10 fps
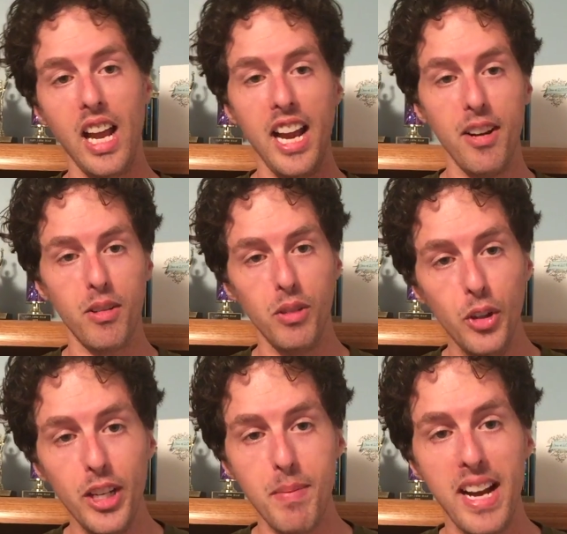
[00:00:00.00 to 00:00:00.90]
a
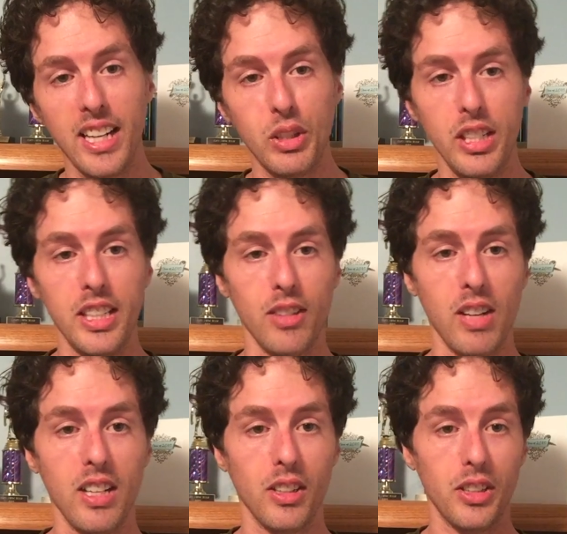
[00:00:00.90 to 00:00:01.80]
nudie magazine than
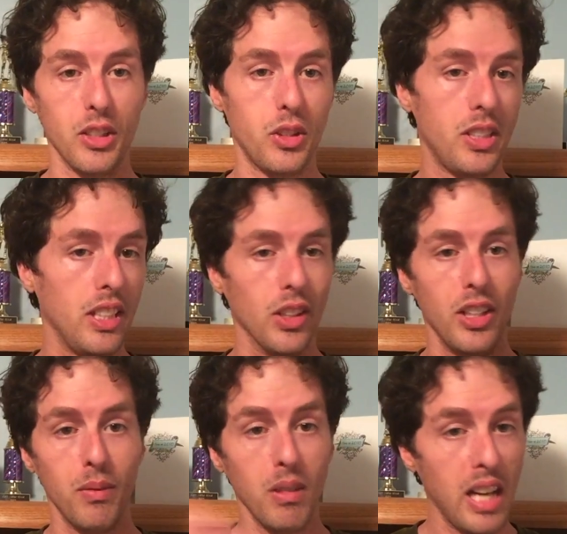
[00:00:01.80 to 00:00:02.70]
rather just steal
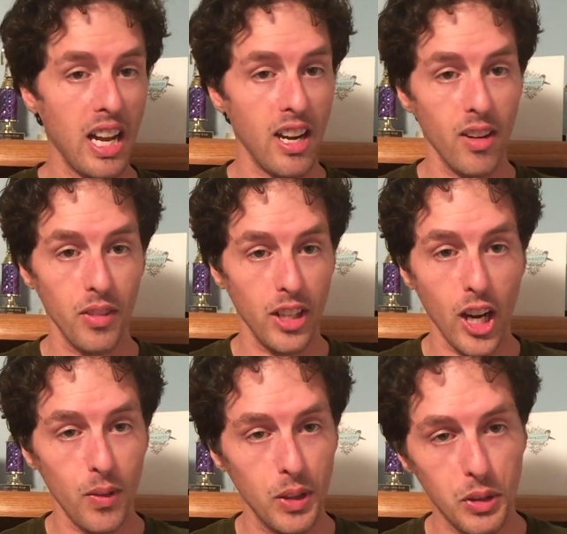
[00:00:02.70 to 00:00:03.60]
it out of the
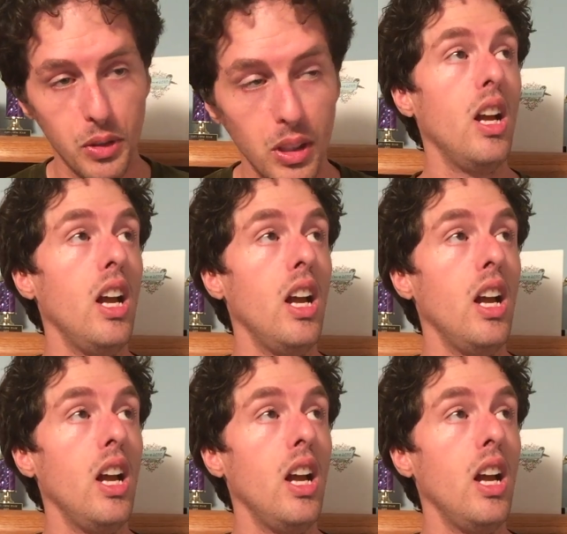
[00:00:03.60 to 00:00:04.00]
office.